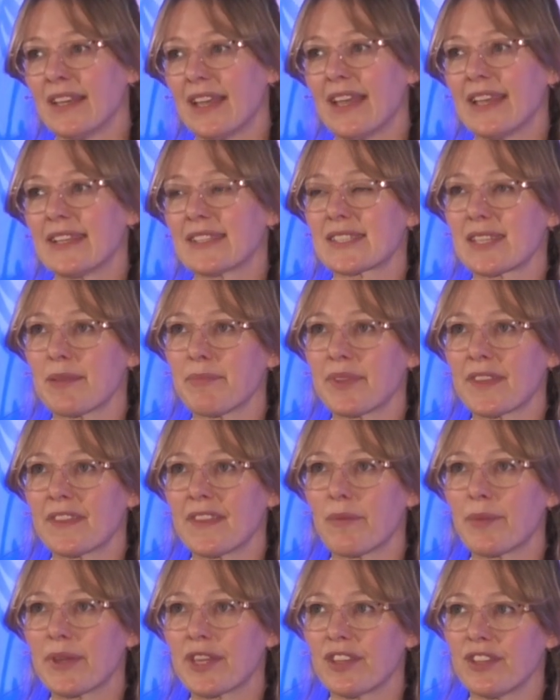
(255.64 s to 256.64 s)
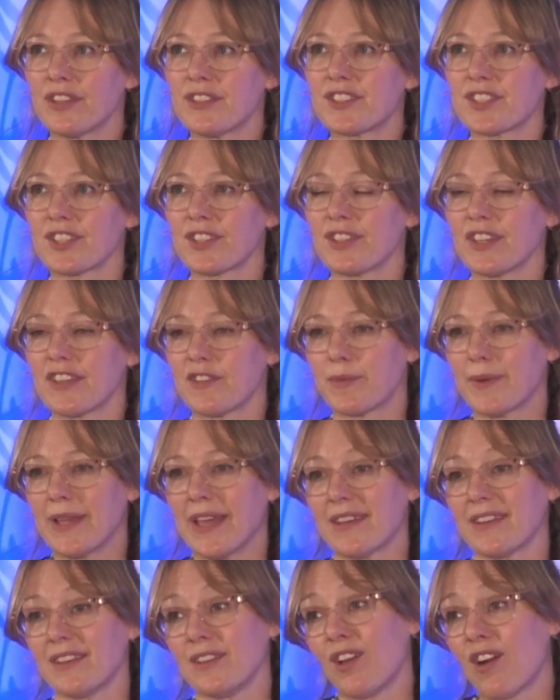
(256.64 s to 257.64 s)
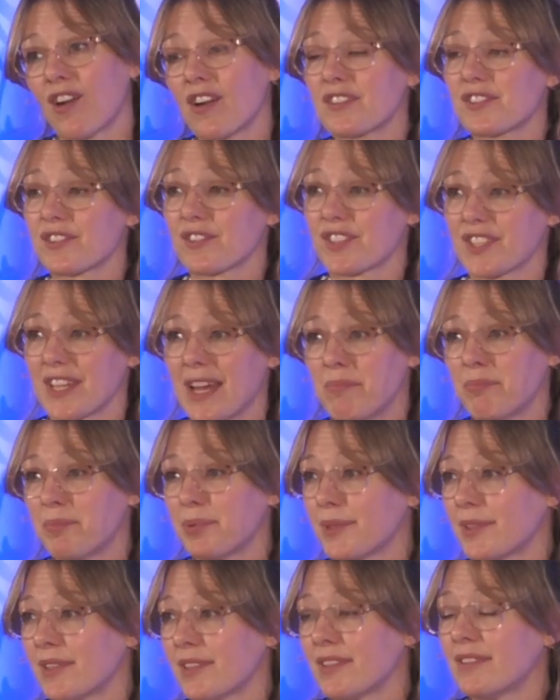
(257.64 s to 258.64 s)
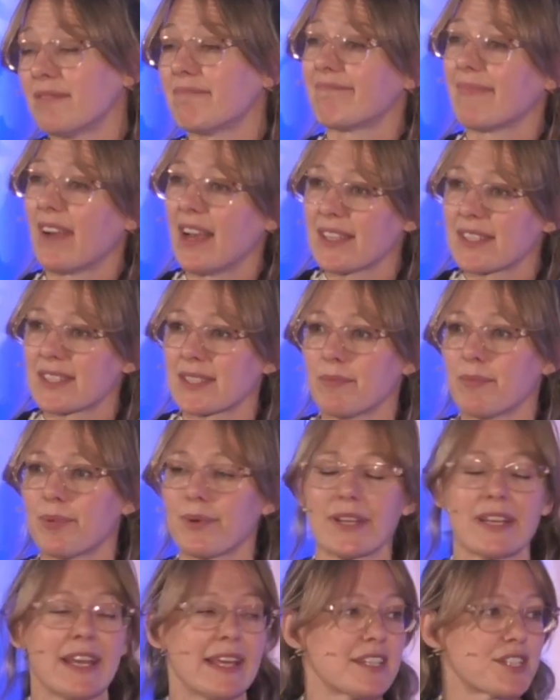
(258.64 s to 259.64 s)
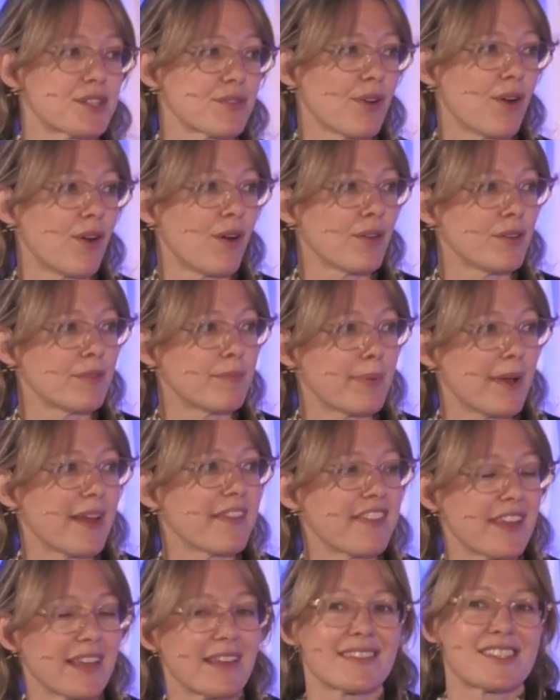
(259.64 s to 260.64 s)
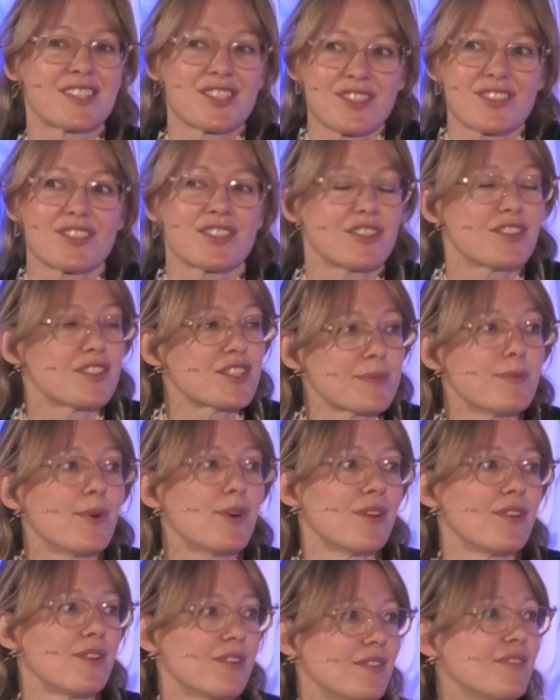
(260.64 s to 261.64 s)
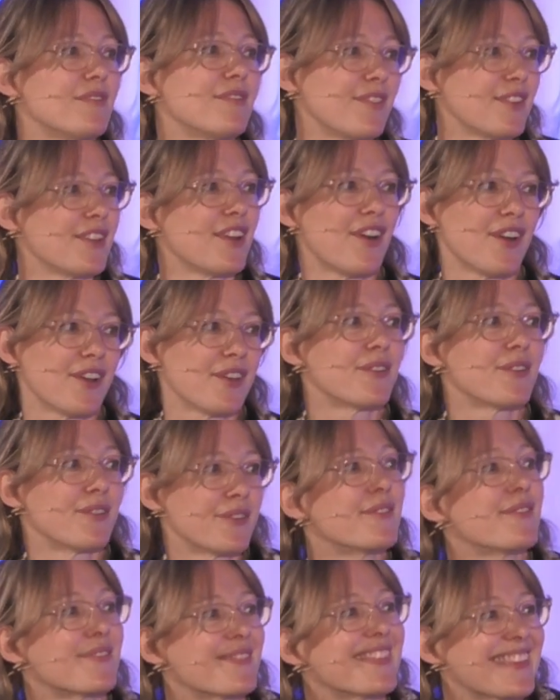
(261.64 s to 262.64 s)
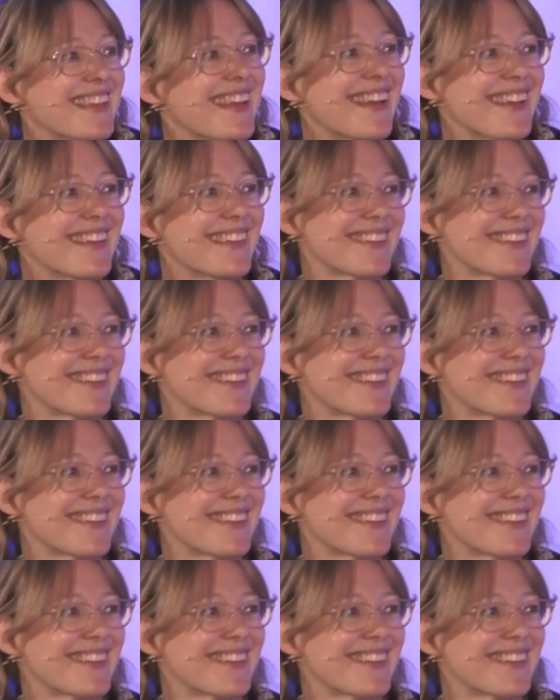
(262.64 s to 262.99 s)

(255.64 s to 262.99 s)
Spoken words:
It's something that we could do if we had a larger sample at some point later on, but I think too small for now. Yeah.